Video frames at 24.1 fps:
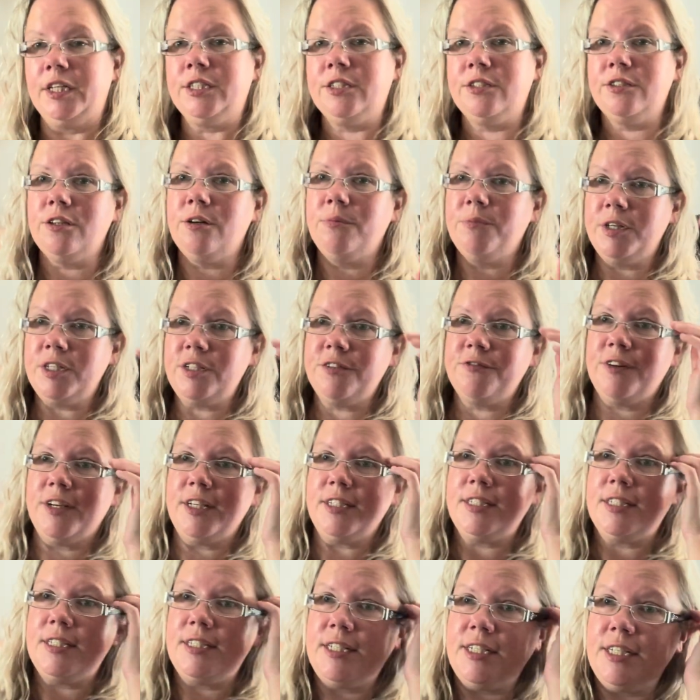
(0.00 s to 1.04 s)
so much fun
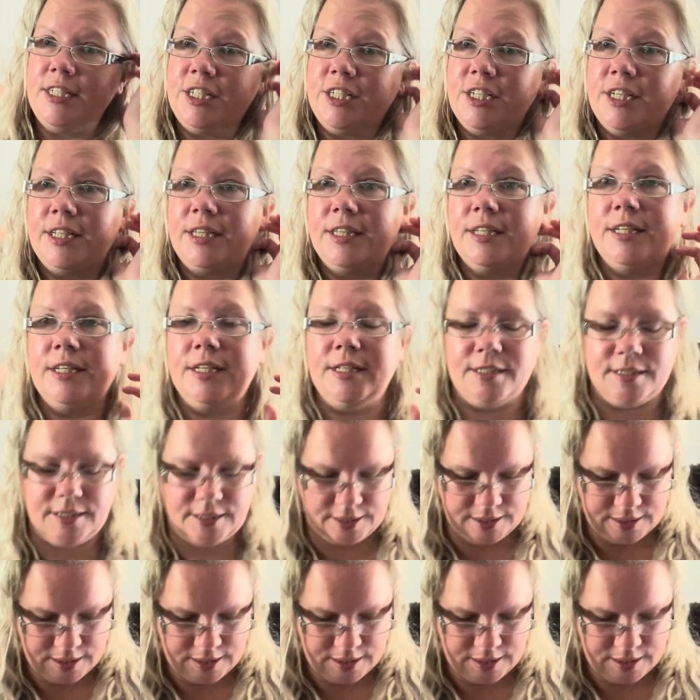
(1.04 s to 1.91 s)
stitching this.